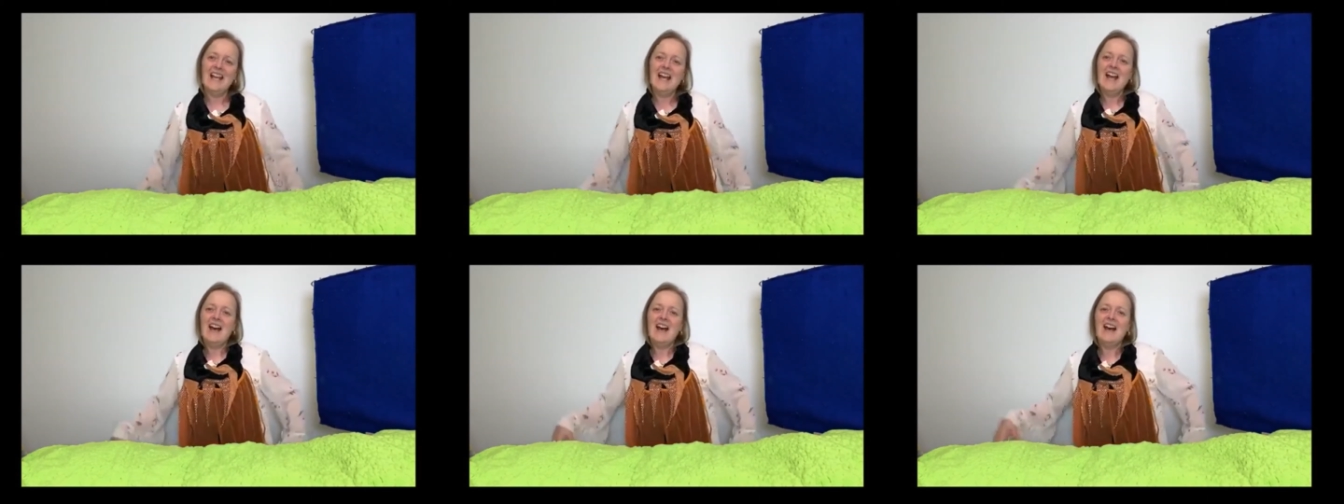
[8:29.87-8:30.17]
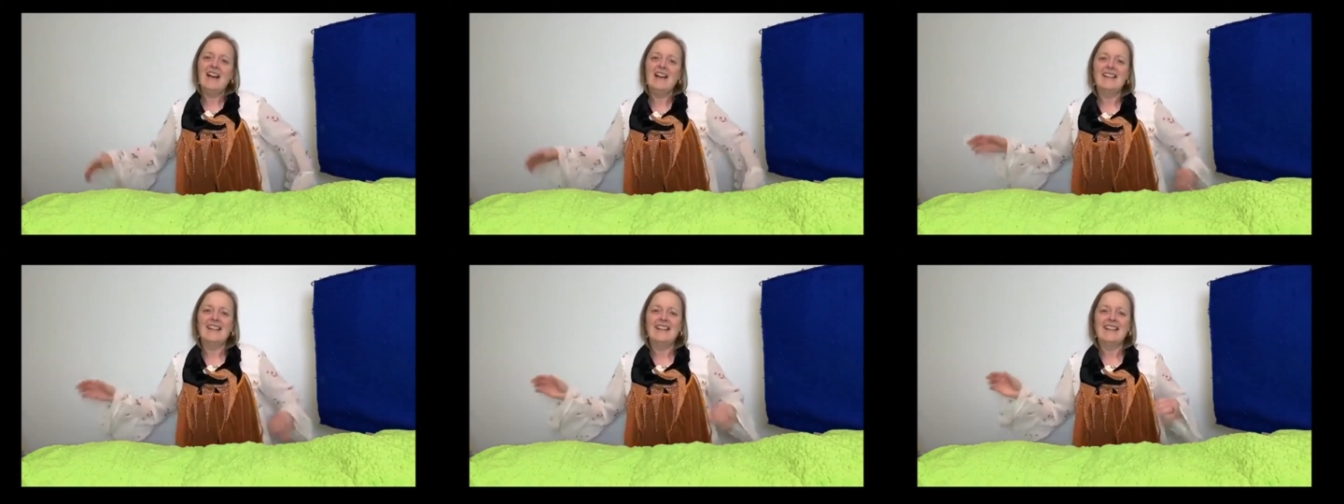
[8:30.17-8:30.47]
I
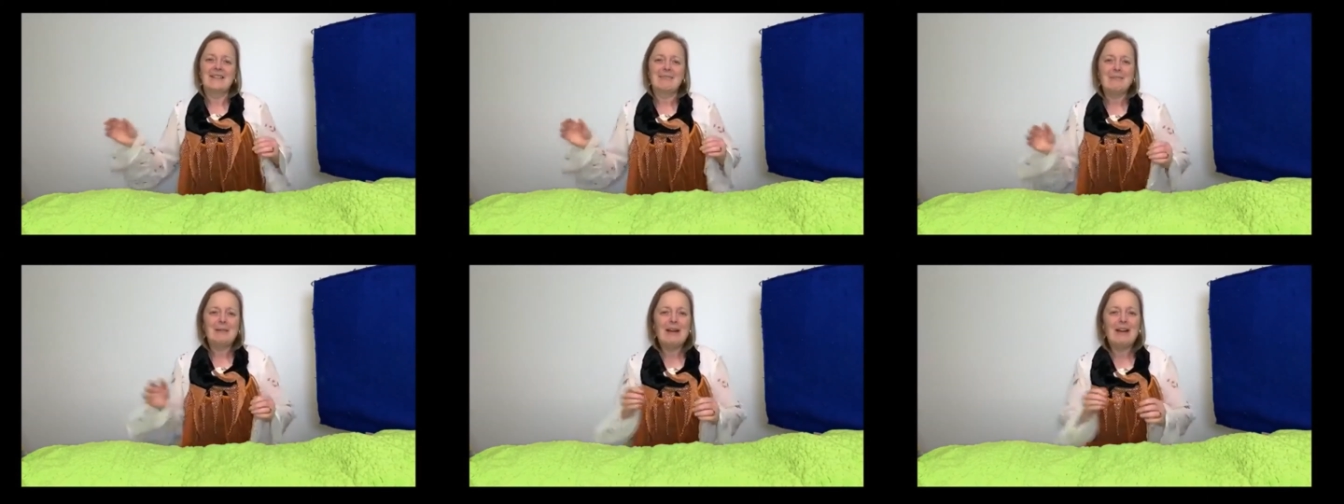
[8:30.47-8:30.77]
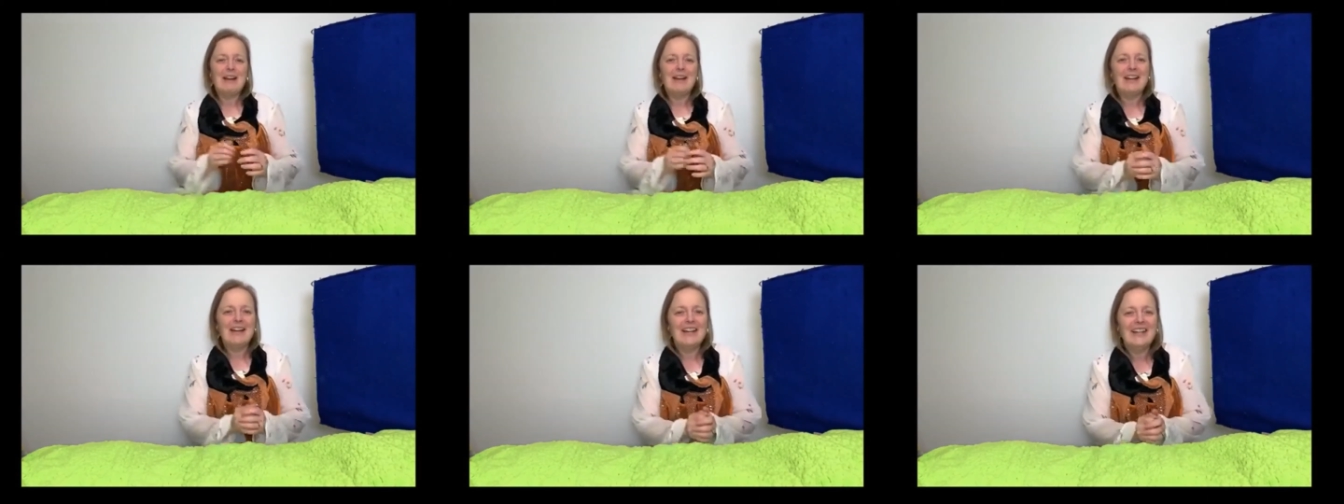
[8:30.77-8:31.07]
like
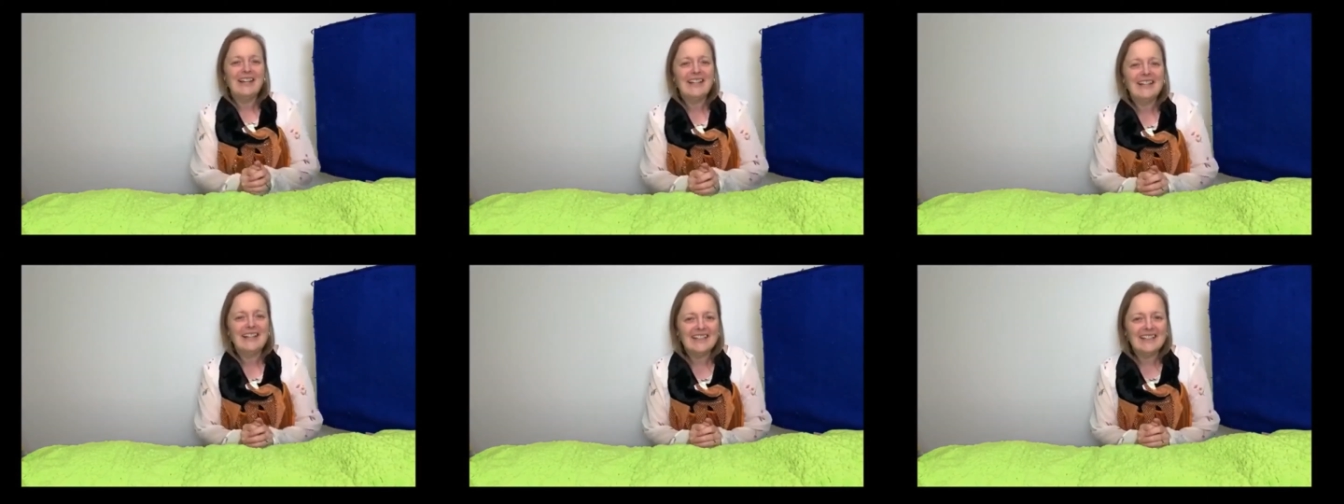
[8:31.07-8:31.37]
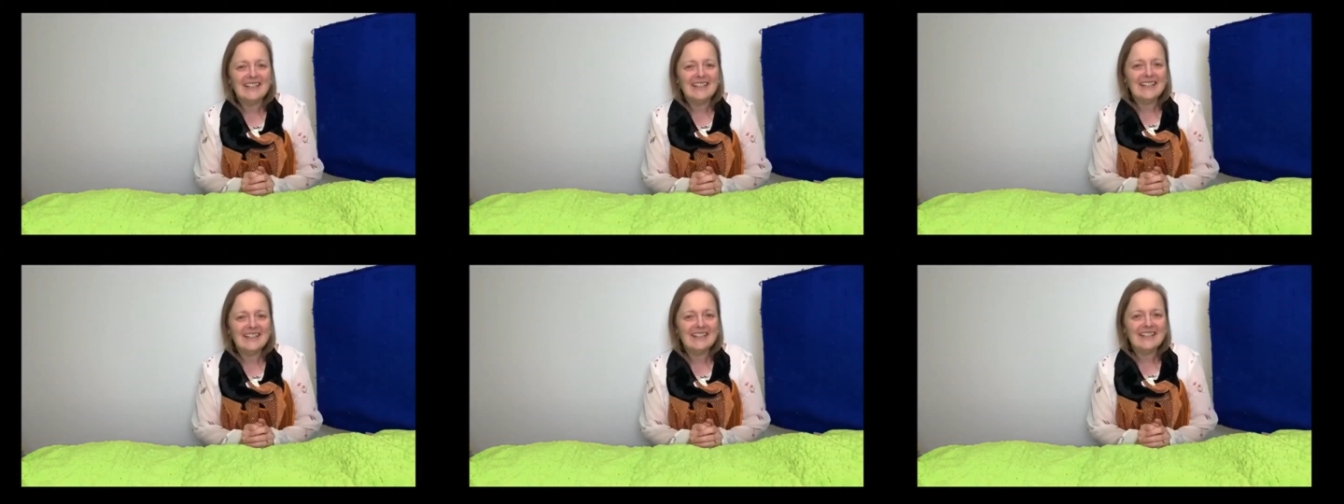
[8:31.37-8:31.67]

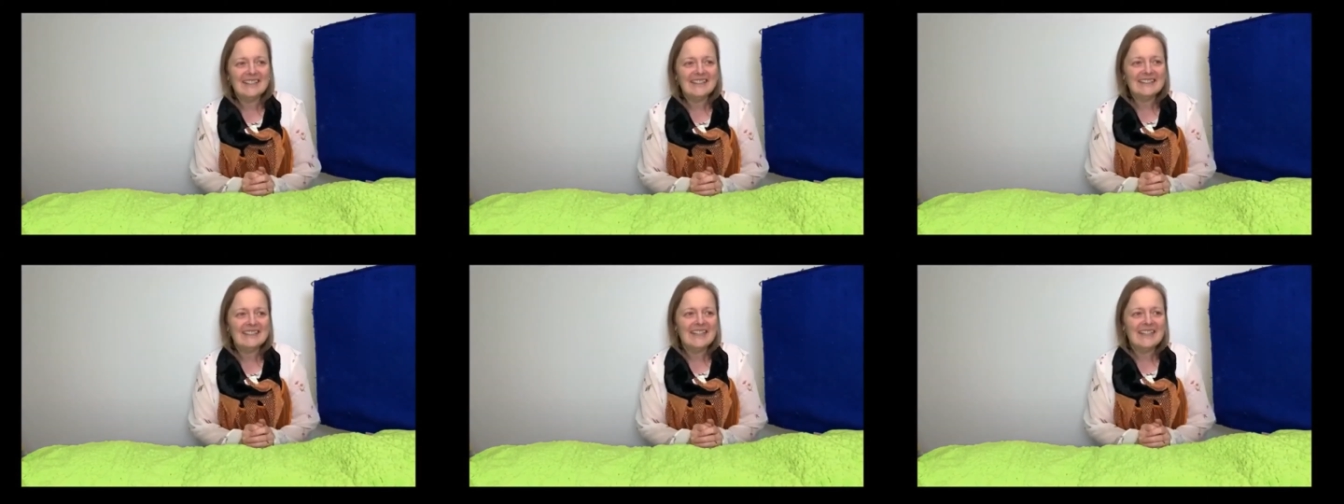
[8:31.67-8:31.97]
parties.